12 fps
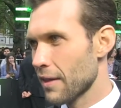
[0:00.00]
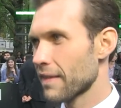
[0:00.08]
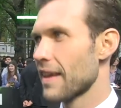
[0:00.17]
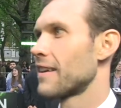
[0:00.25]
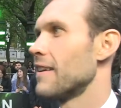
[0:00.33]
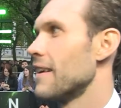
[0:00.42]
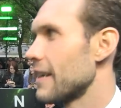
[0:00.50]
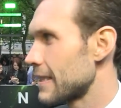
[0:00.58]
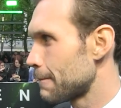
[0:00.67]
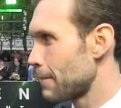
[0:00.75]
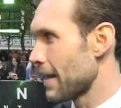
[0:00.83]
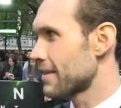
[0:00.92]
think they can
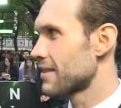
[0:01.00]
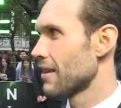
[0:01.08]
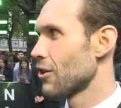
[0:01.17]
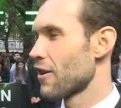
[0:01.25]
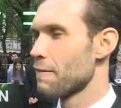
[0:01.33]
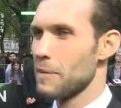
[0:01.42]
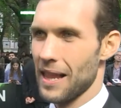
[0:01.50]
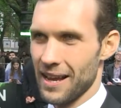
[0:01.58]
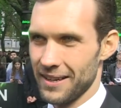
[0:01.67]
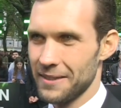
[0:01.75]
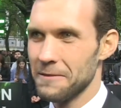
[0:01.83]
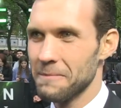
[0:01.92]
expect a lot of
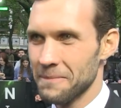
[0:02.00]
blood,